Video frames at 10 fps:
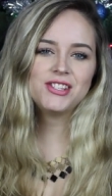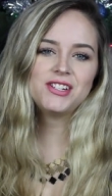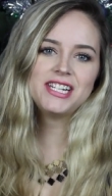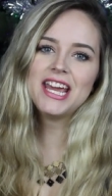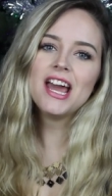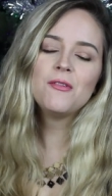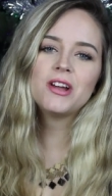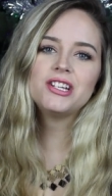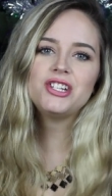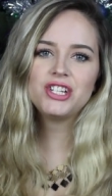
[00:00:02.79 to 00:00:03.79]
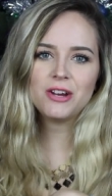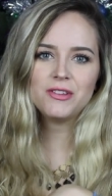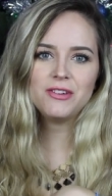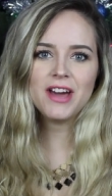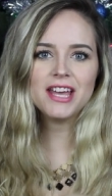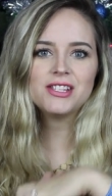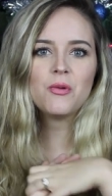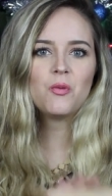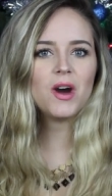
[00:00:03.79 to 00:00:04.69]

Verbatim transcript: So today I wanted to share with you guys